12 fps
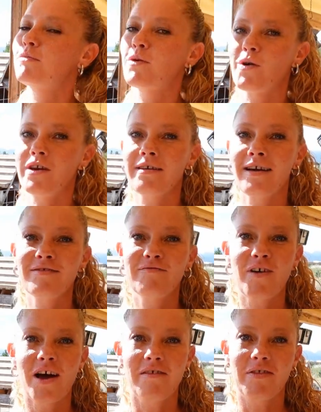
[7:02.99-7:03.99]

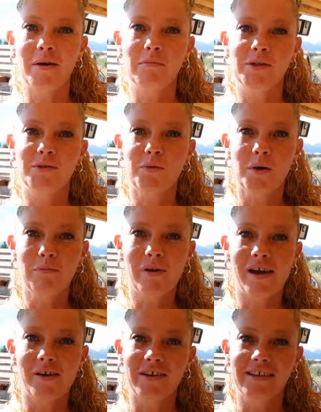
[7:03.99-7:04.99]
0.95. That means 1
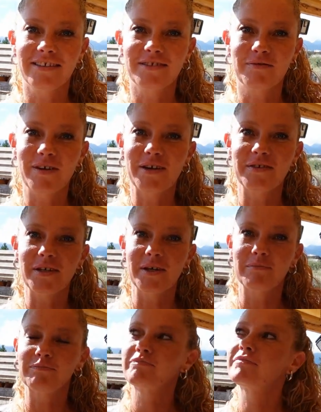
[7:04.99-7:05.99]
pound. I get to round up.